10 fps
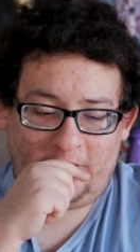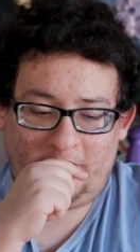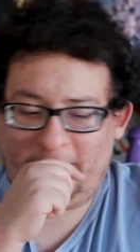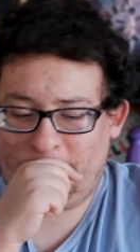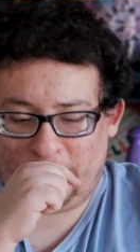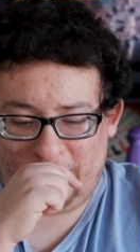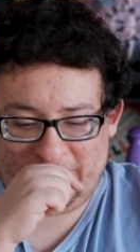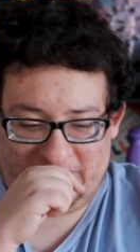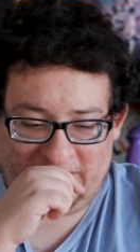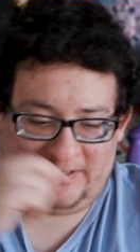of
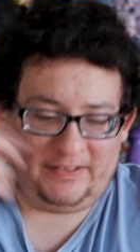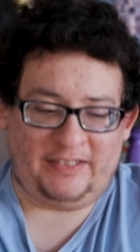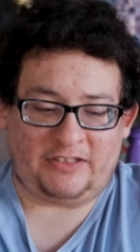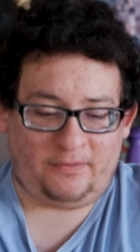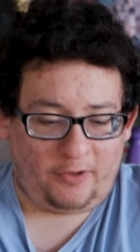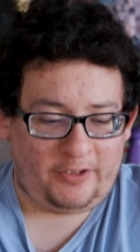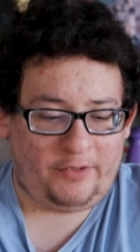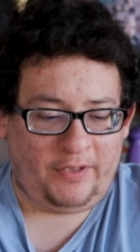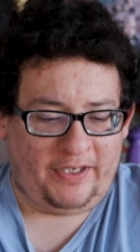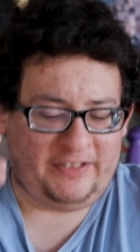course, as I've already
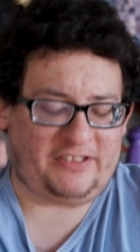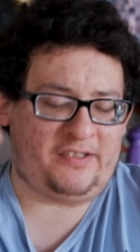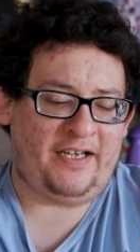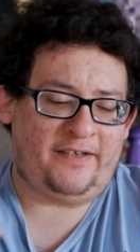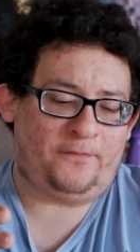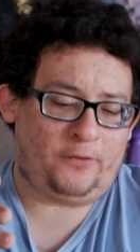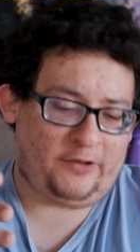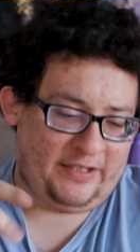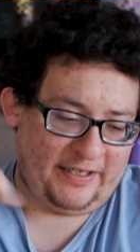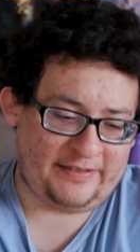read, it's on native
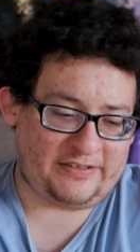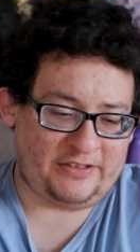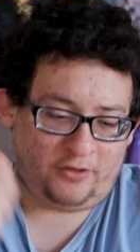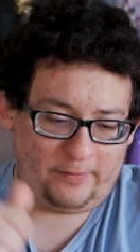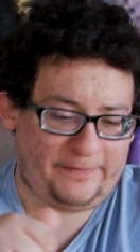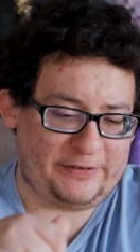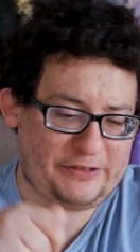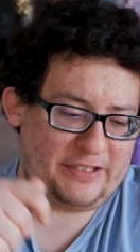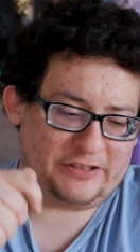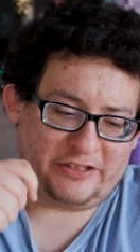4K. It's in Dolby Vision
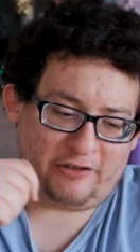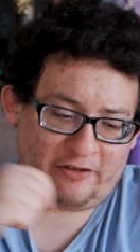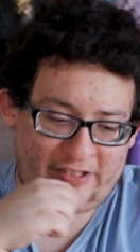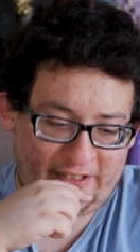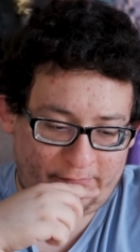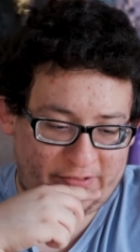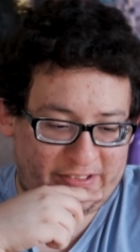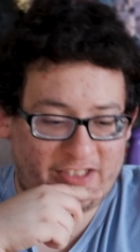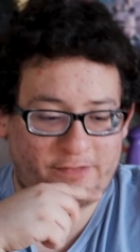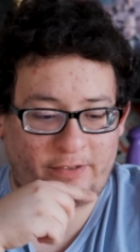HDR10 with an
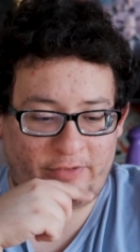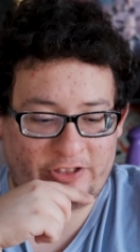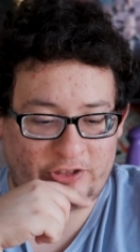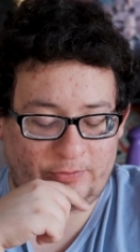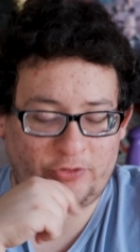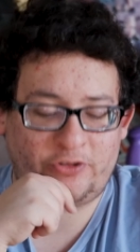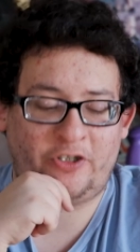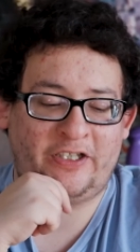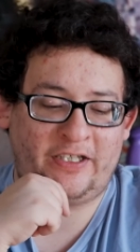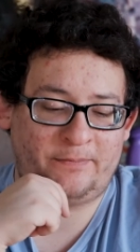aspect ratio of
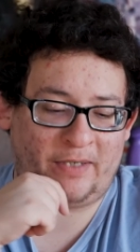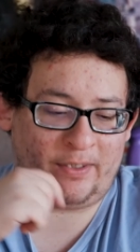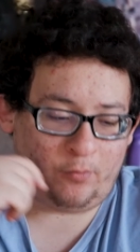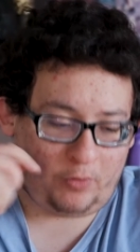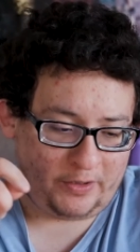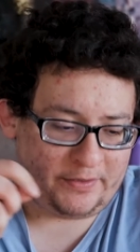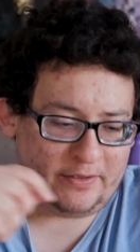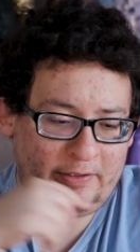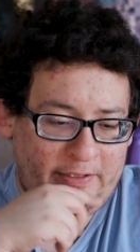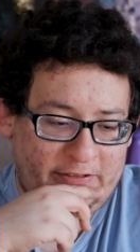239:1.
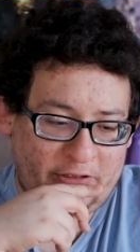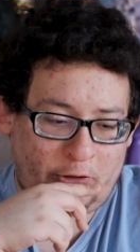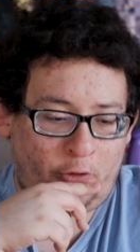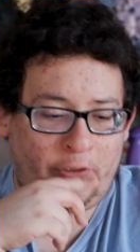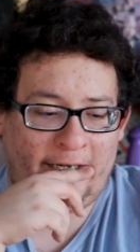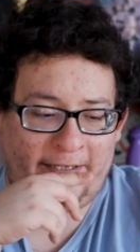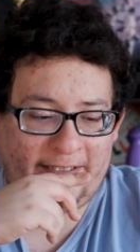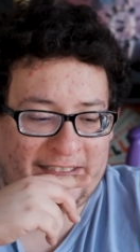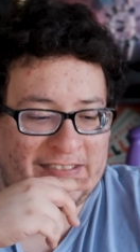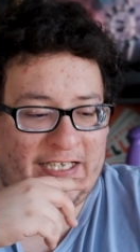The codec
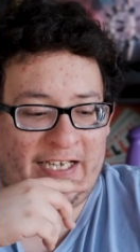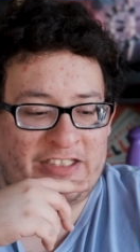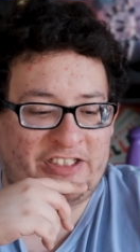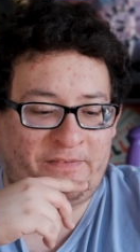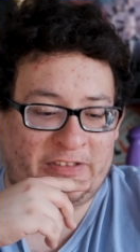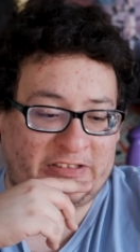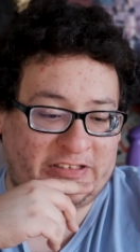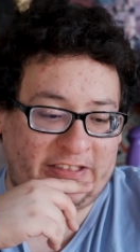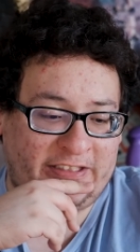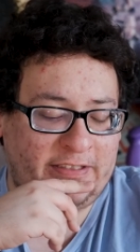is
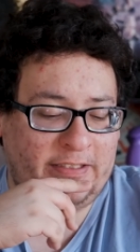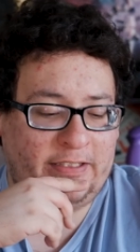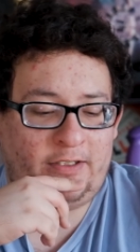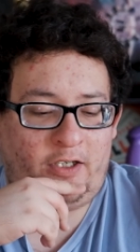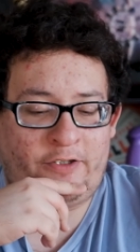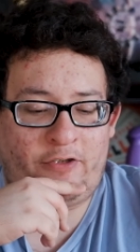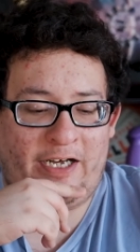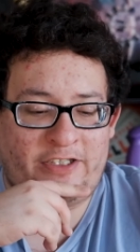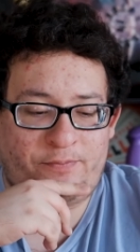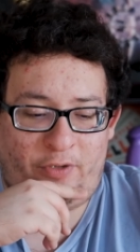HEVC on
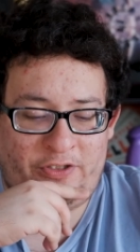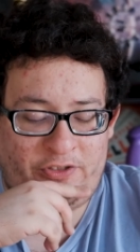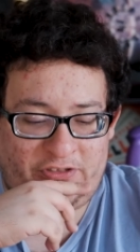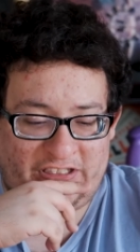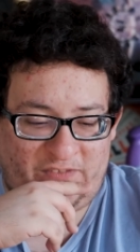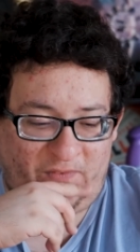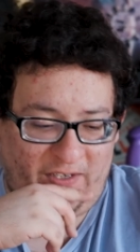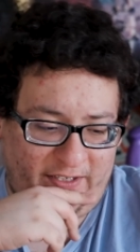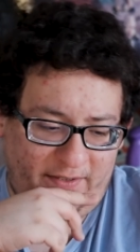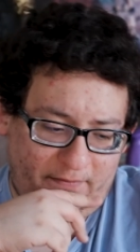
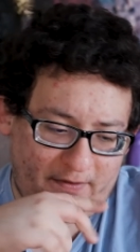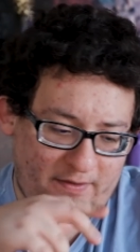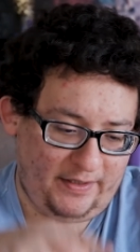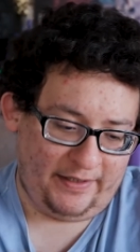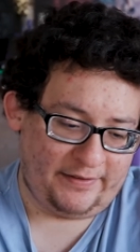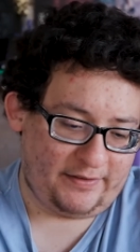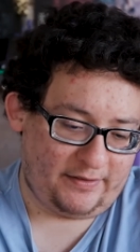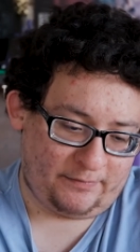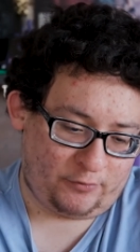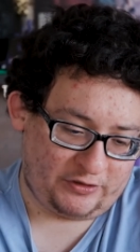H.265, and
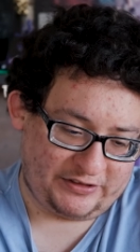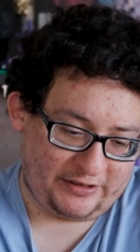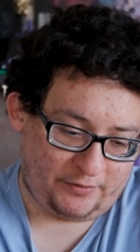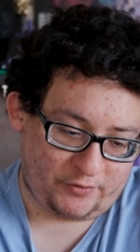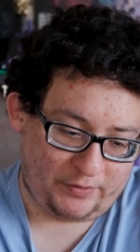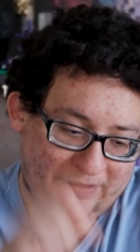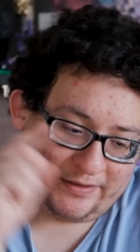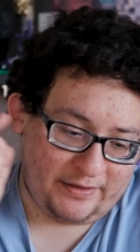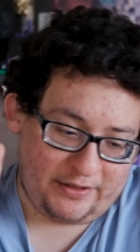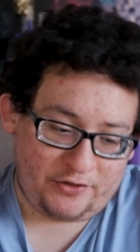of course, it comes
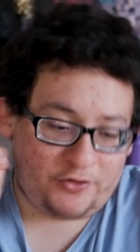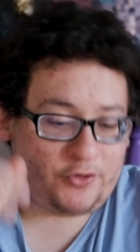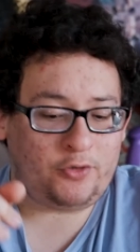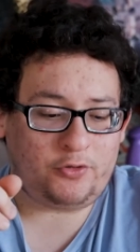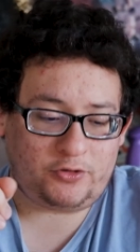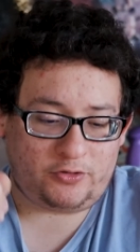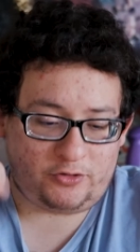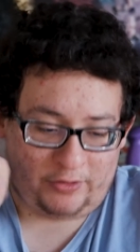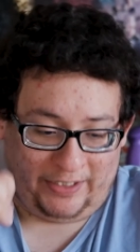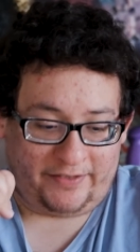with 2
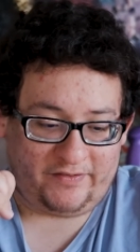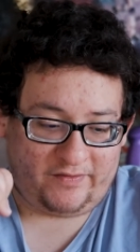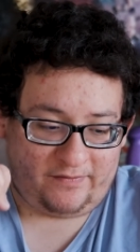tracks,